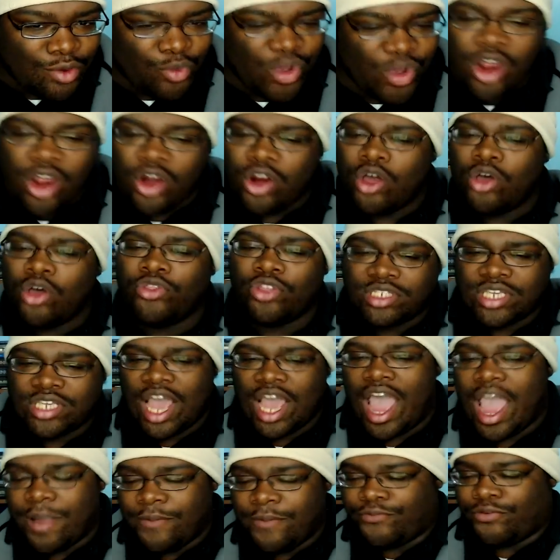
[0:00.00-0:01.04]
we don't know the
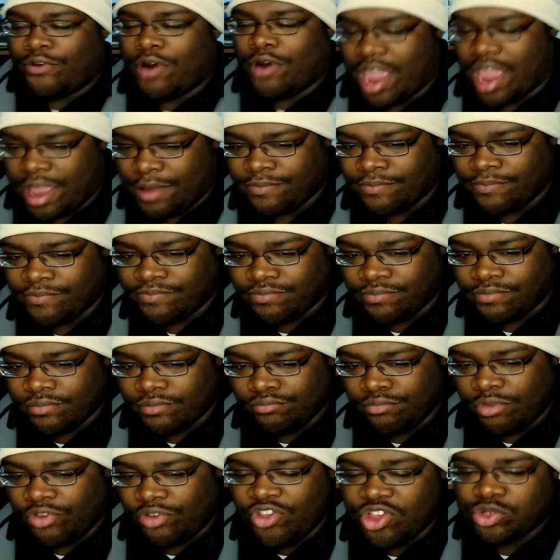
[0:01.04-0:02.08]
time frame,
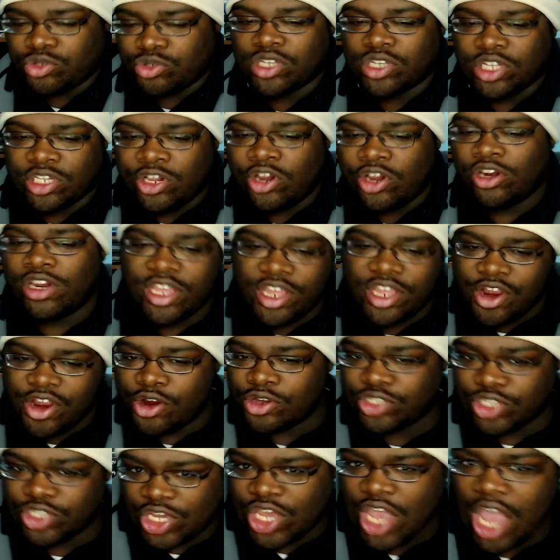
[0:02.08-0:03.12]
but this was clearly
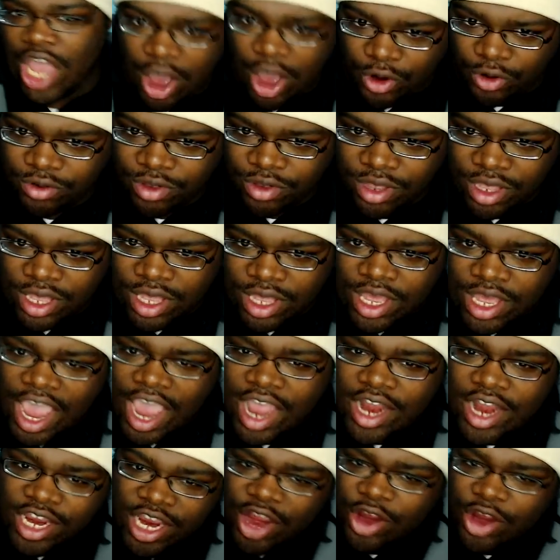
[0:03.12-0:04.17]
years ago.
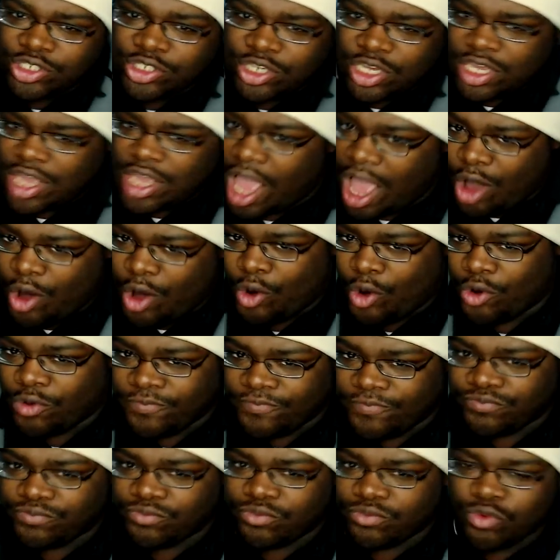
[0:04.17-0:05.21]
And years ago,
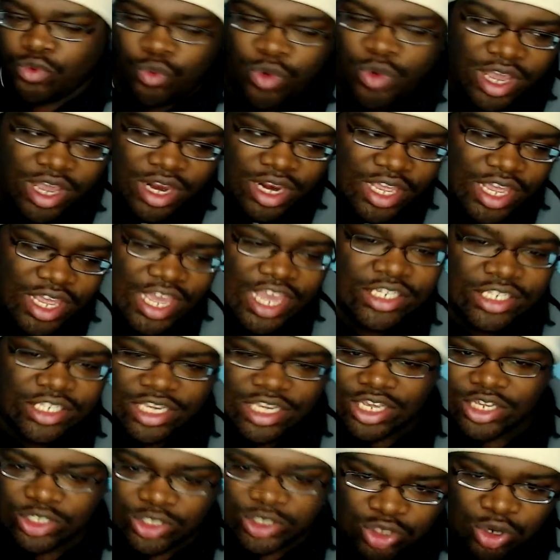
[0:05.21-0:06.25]
we can
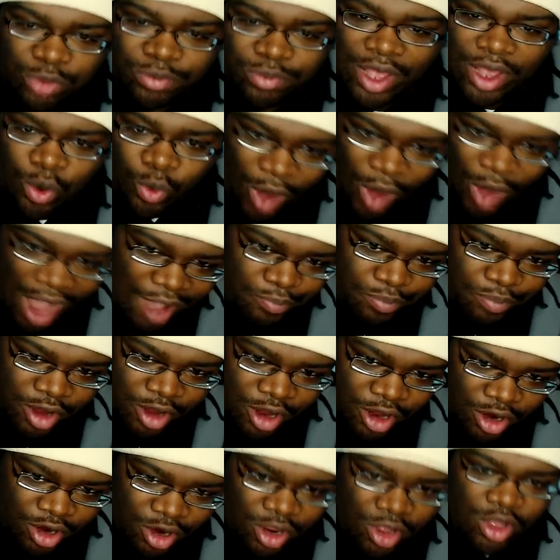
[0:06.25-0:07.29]
easily assume that
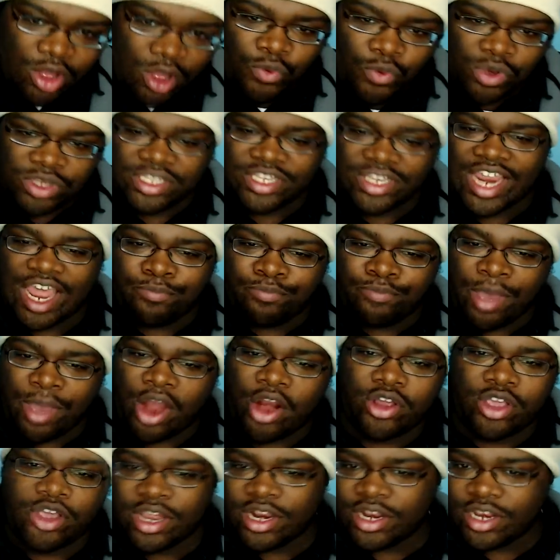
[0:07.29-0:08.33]
Whitebeard was in a
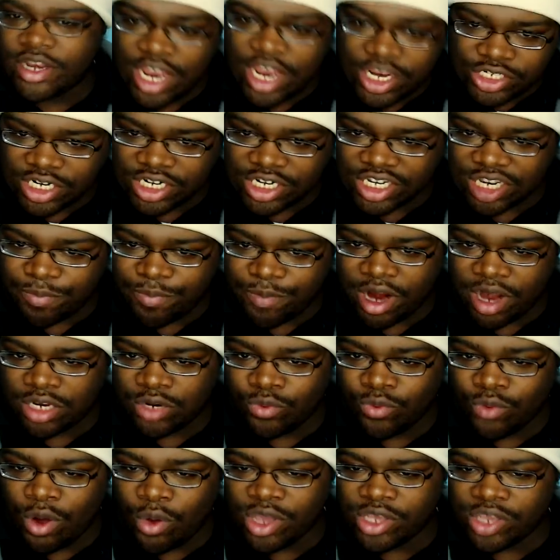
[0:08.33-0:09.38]
better condition compared
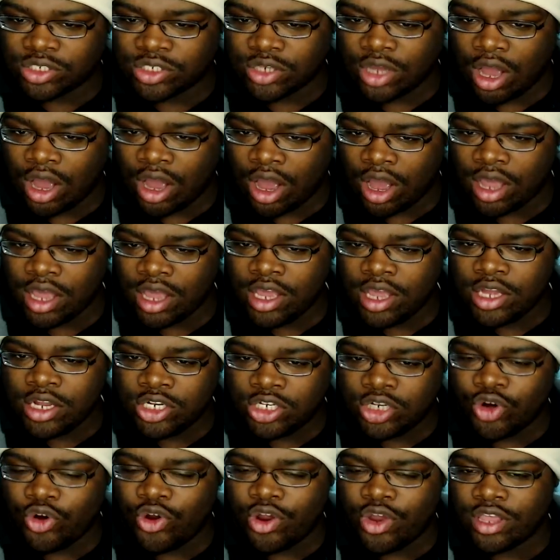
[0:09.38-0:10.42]
to what we saw
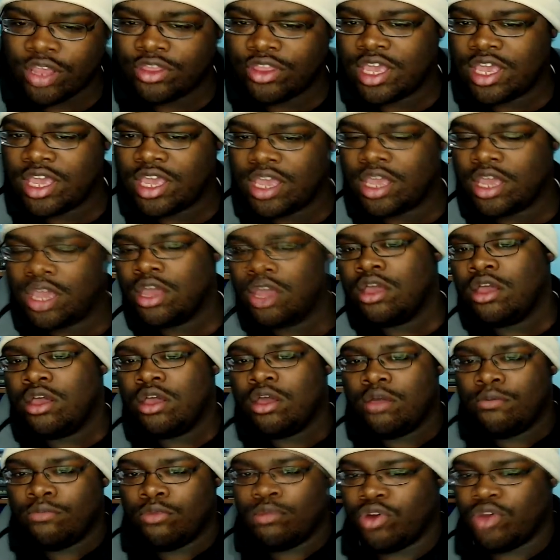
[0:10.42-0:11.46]
during the
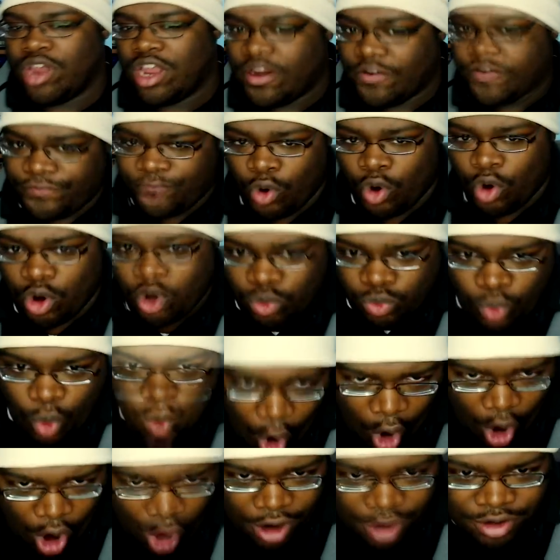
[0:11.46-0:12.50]
Marine Ford
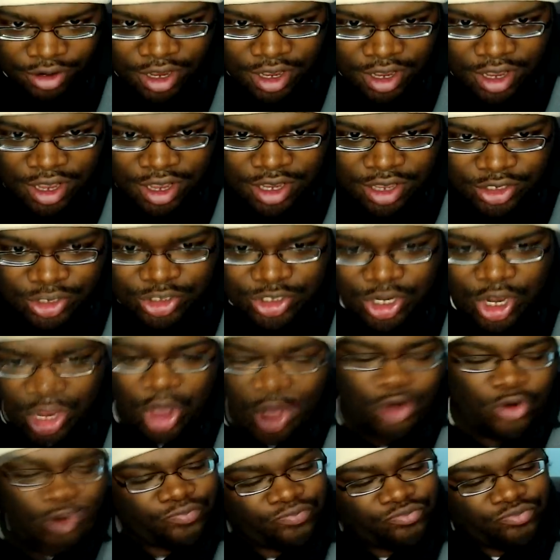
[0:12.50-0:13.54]
War.
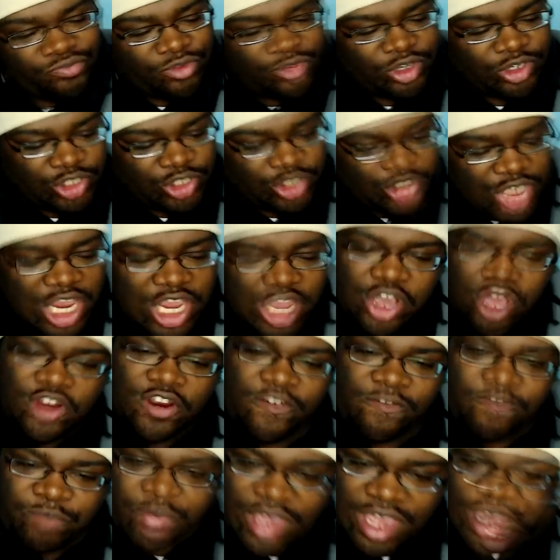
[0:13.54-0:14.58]
So she could
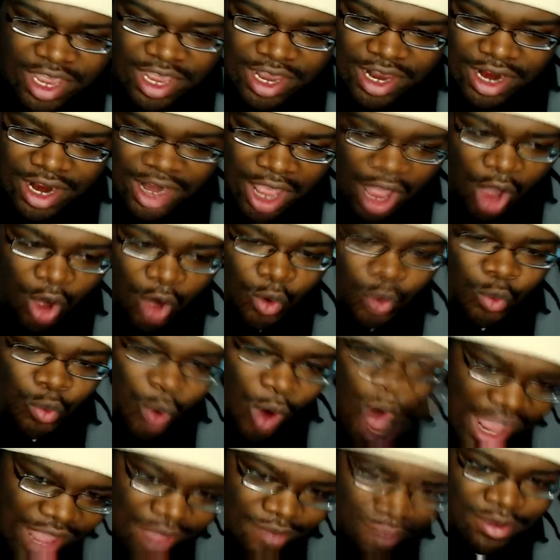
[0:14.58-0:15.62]
have been a
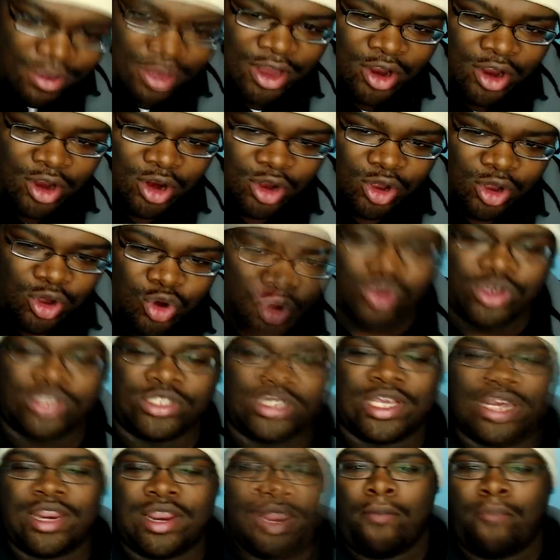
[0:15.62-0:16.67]
Whitebeard who was
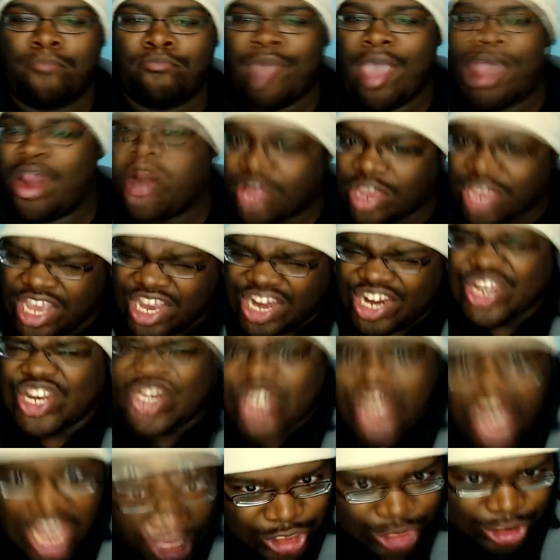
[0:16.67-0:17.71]
in better
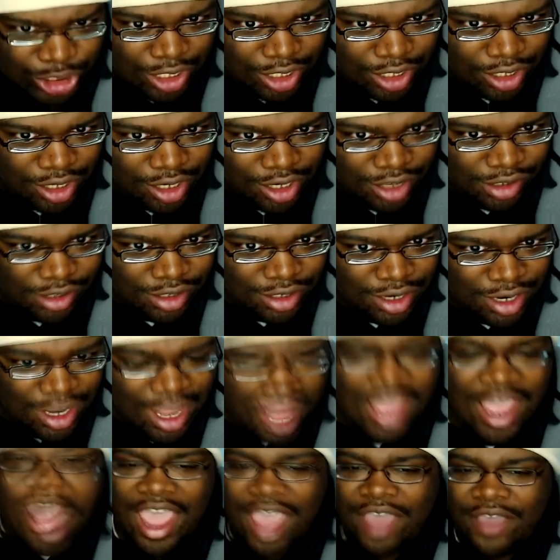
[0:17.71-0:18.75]
condition
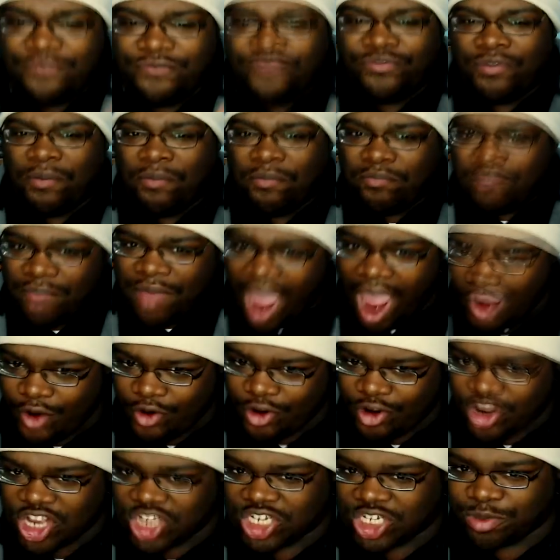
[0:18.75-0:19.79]
if the
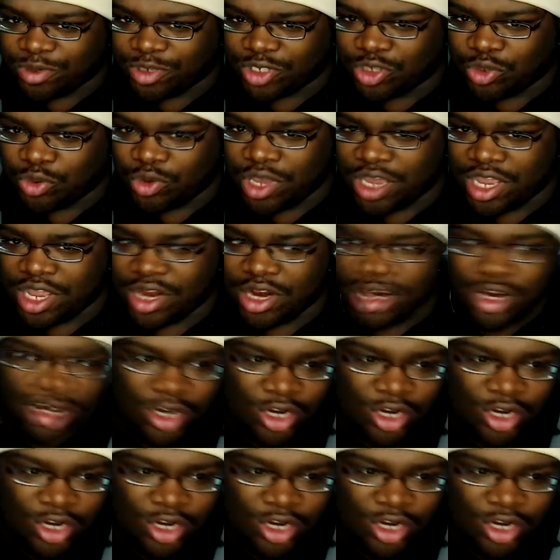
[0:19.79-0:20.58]
marriage between